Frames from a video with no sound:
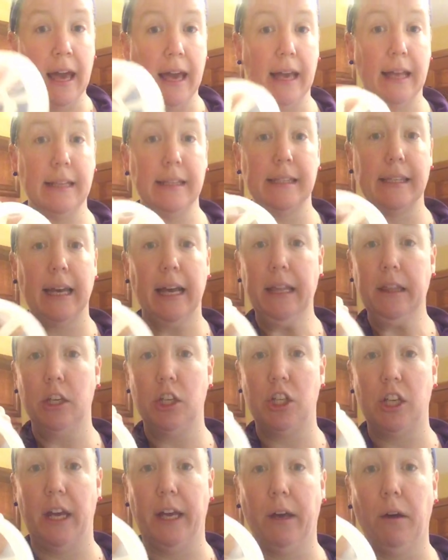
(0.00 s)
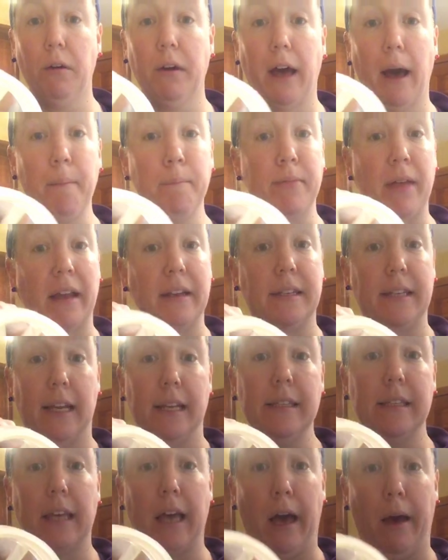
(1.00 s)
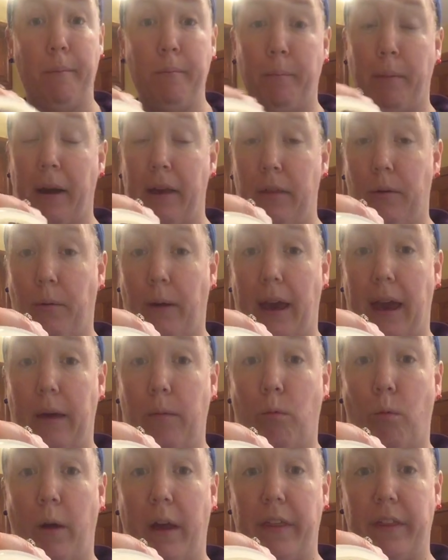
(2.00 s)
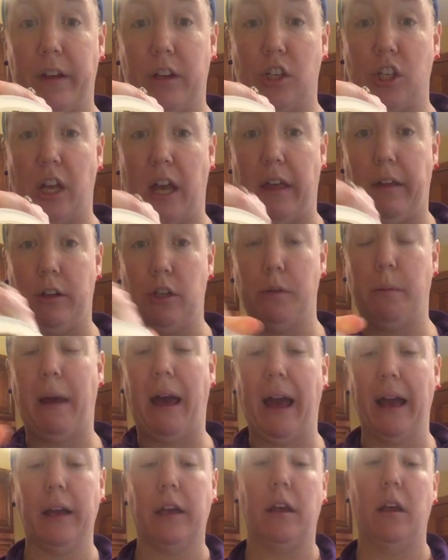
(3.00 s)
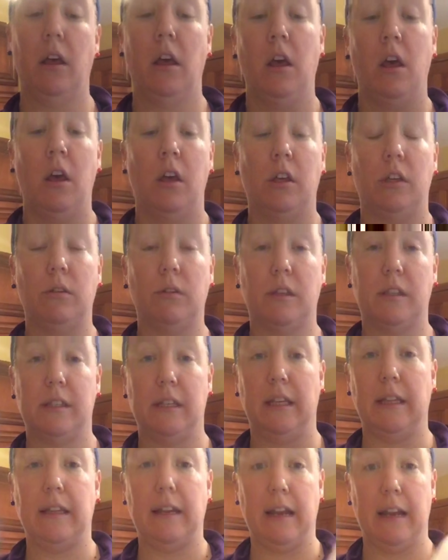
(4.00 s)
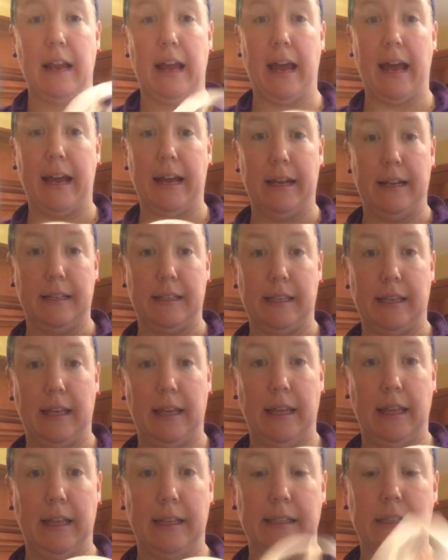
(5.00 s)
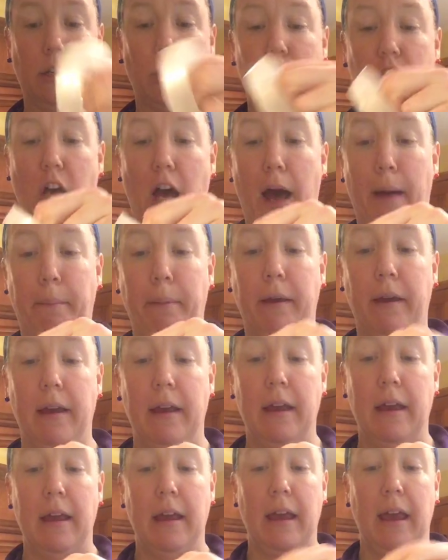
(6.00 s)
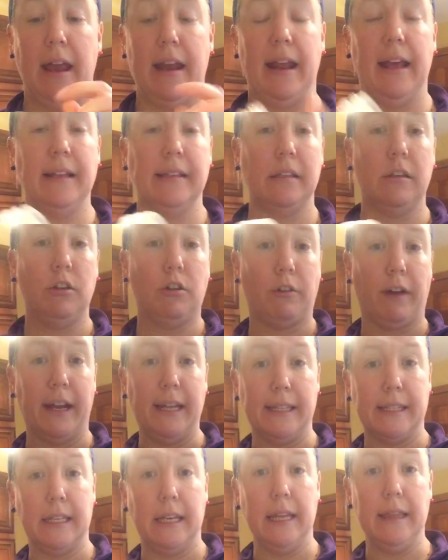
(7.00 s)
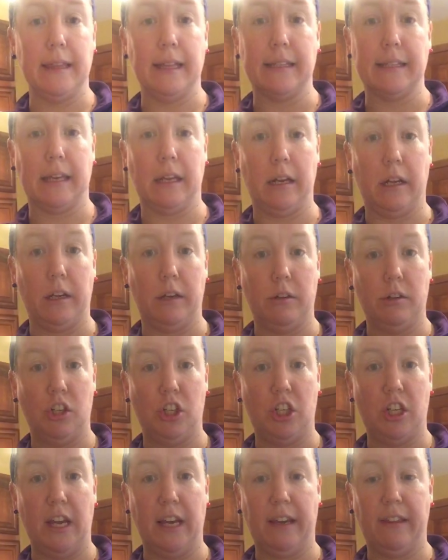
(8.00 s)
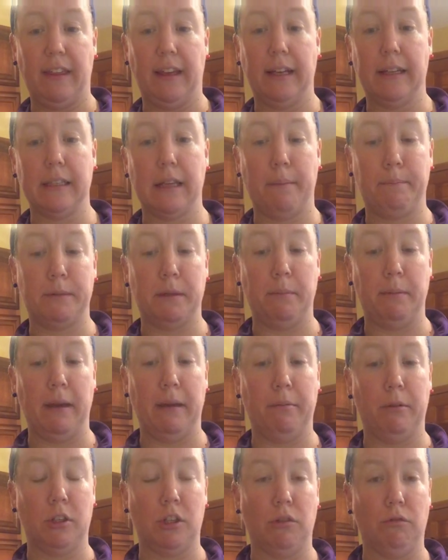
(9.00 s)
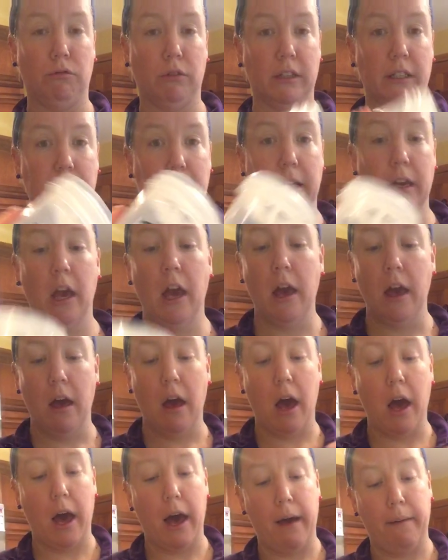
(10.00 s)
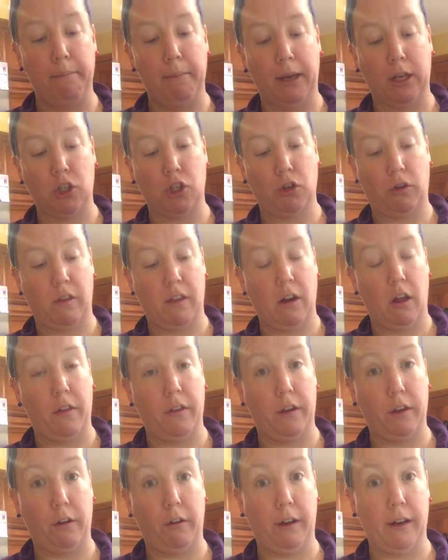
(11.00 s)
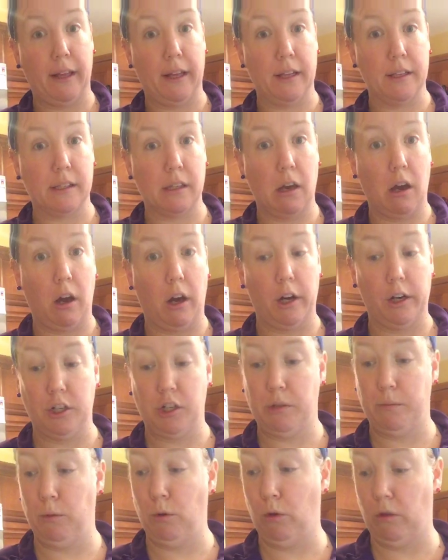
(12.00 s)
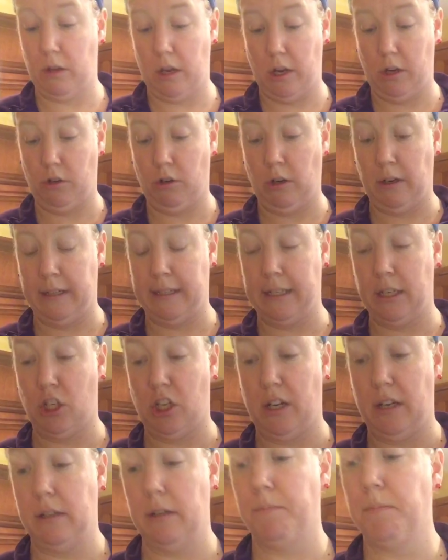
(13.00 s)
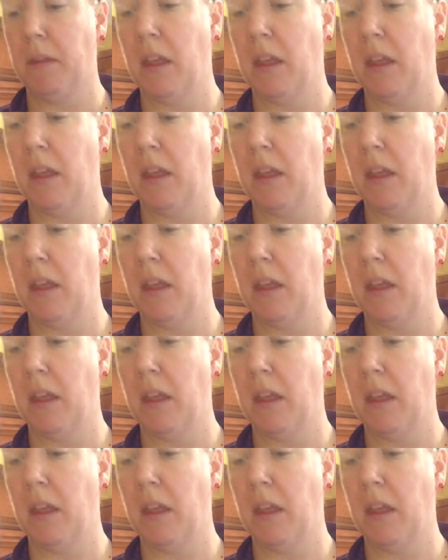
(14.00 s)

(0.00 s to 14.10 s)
Inside the Shake-O cup, that does come, by the way, with a challenge pack. You'll see that it has this little top, and it has little grates in it that's going to shake things up to be able to really make sure that all the ingredients are smooth and transitioned.